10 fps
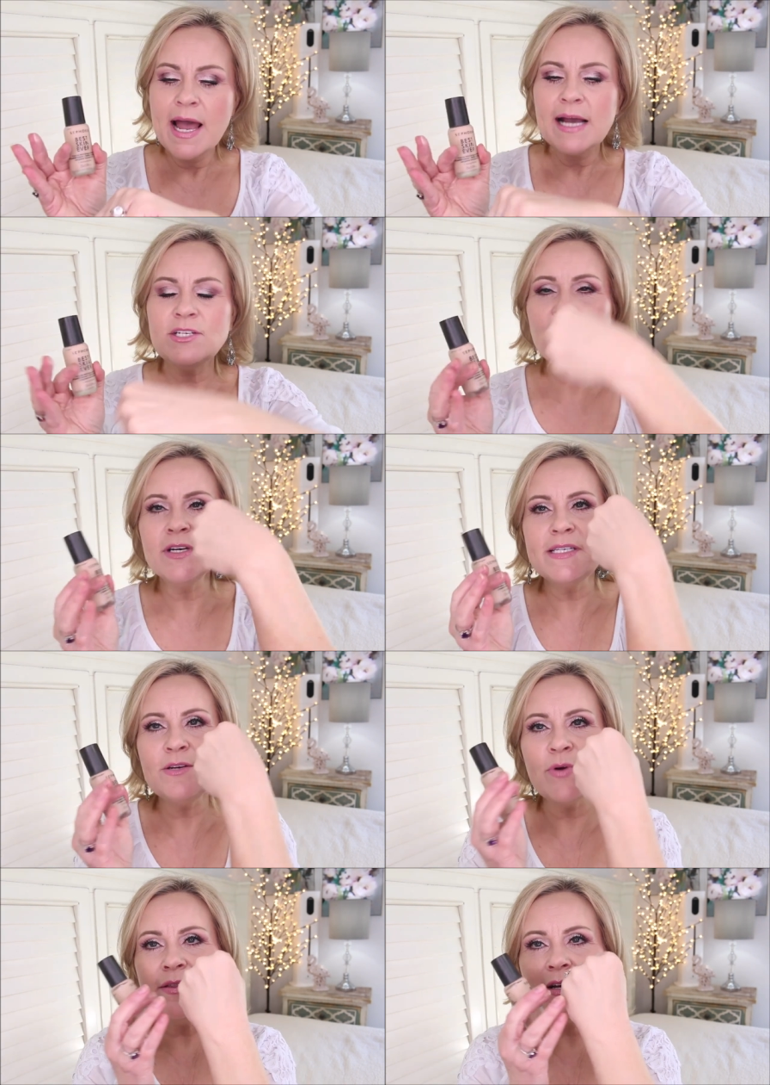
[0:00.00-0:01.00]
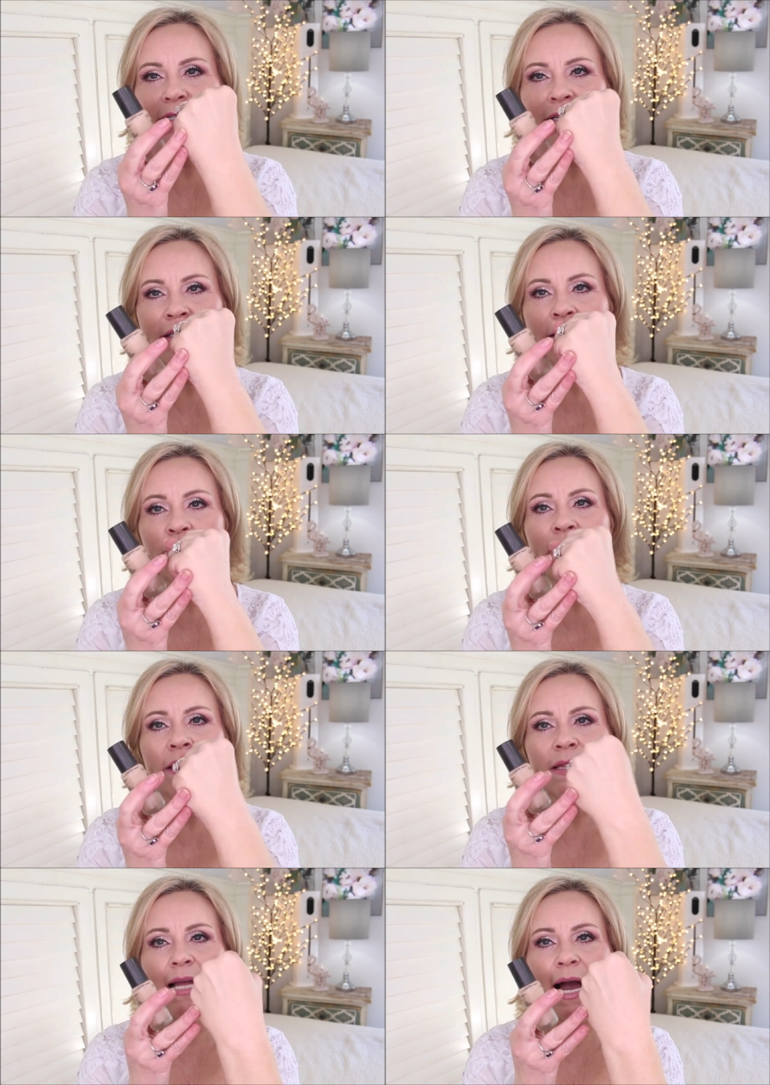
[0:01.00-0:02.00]
As you can see right there, it's a little bit
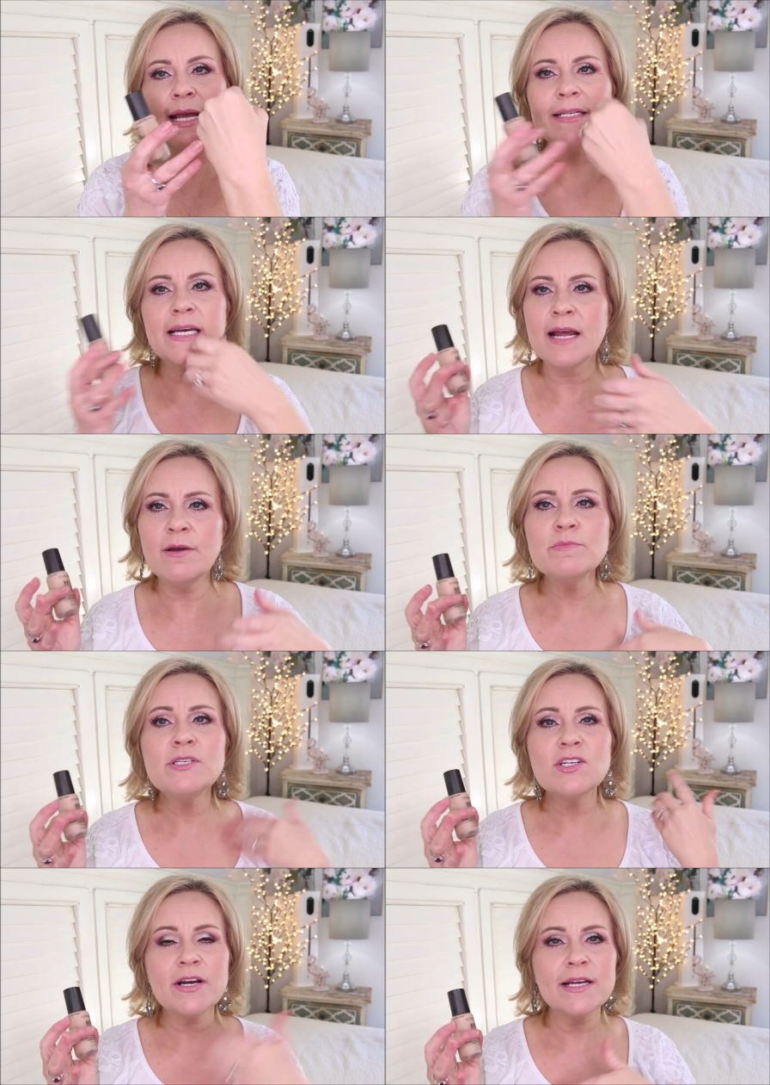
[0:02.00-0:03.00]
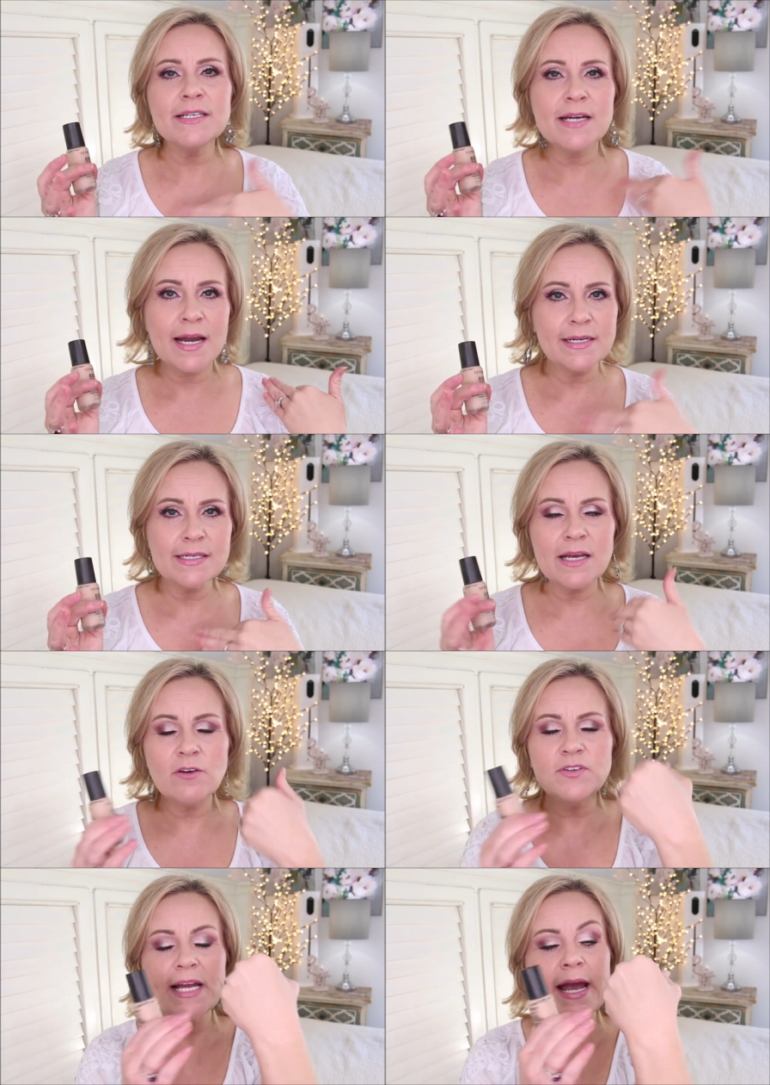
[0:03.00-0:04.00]
light and I am starting to kind of
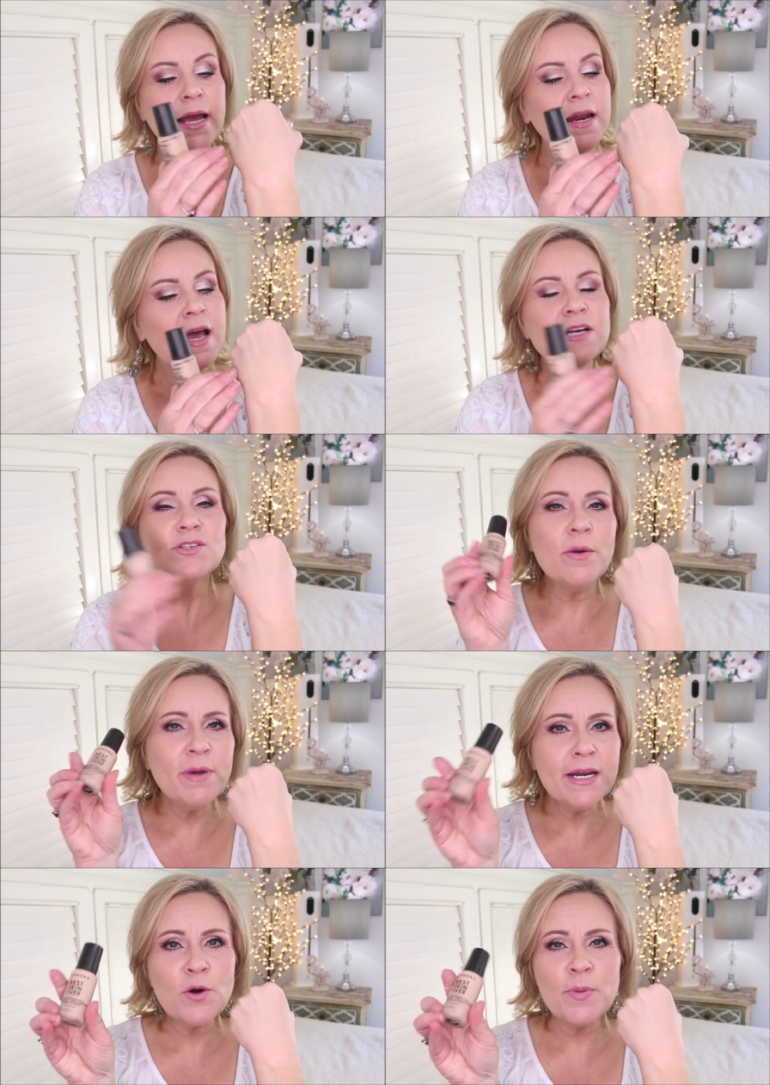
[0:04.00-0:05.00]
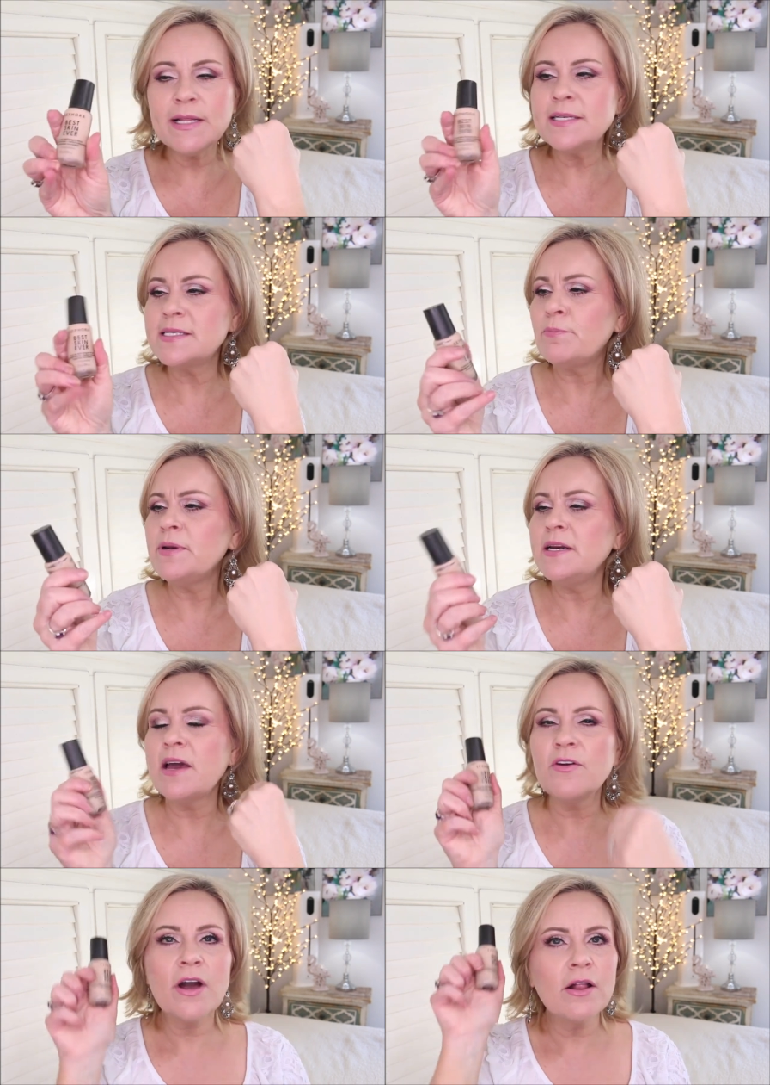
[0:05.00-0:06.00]
self tan. So I'm gonna go pick this up in
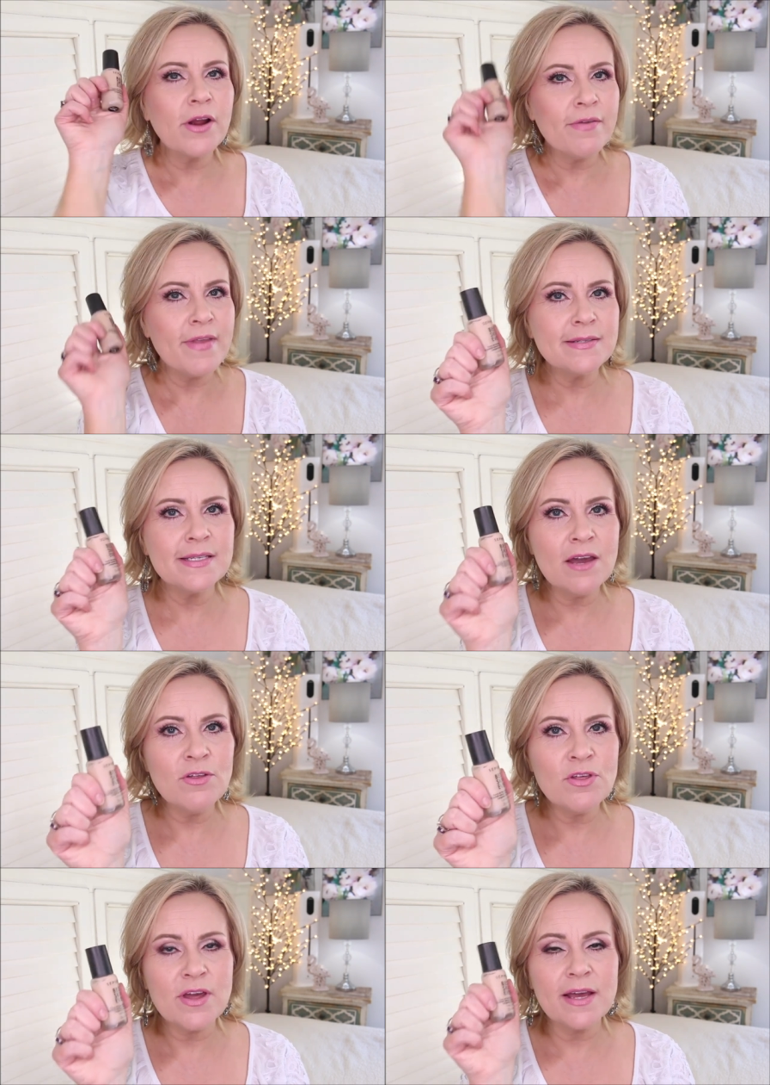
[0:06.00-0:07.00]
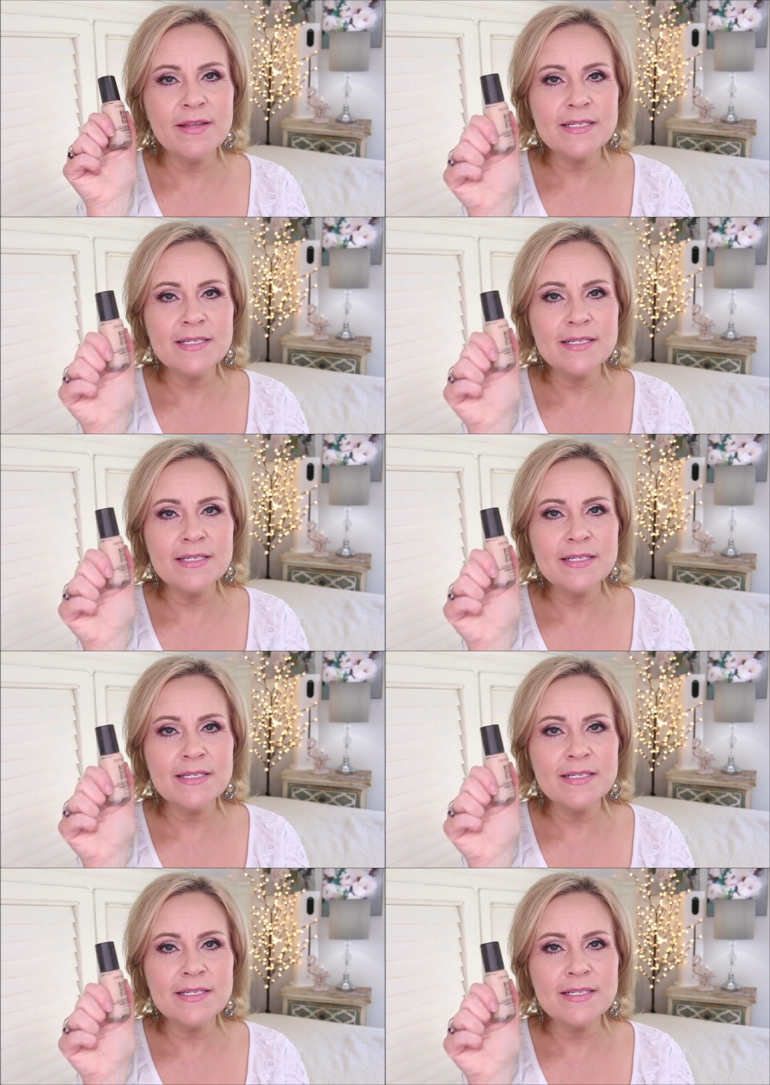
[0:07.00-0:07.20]
another color and that's the other thing.